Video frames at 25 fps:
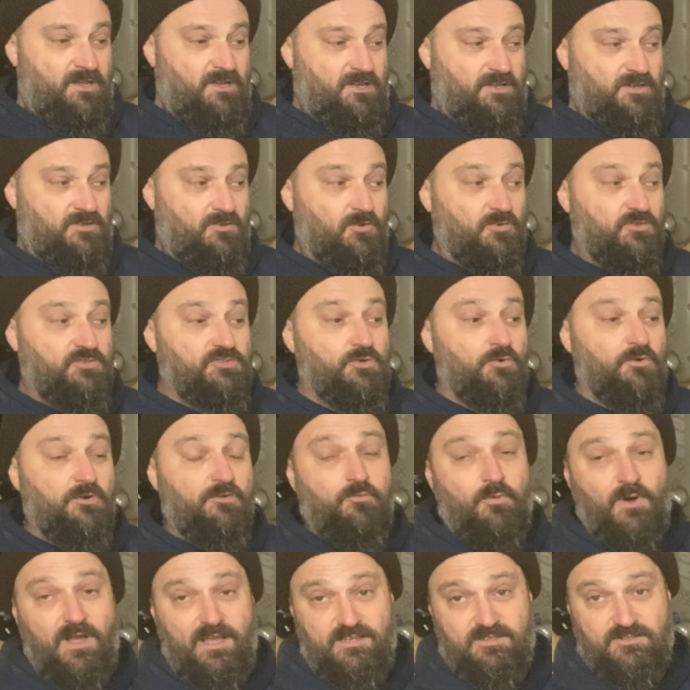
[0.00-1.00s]
not sure if
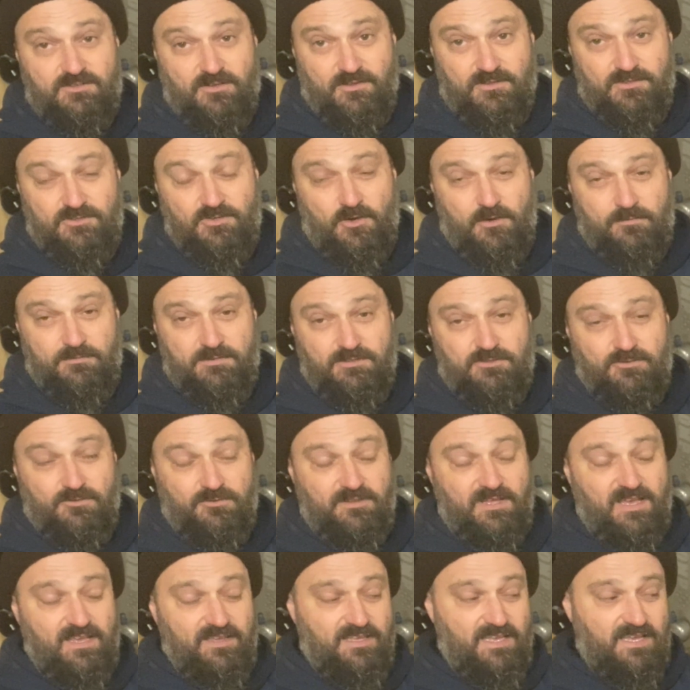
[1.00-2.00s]
Wayne's got the time to do
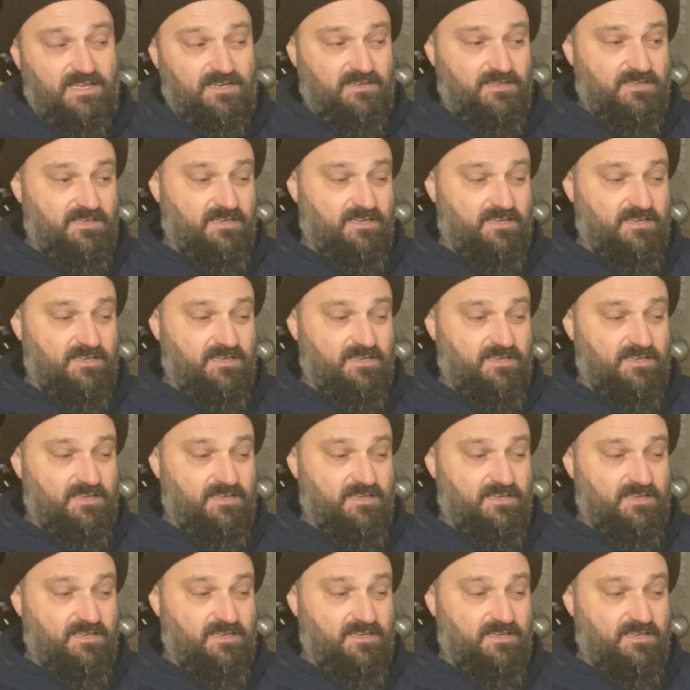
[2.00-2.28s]
that yet.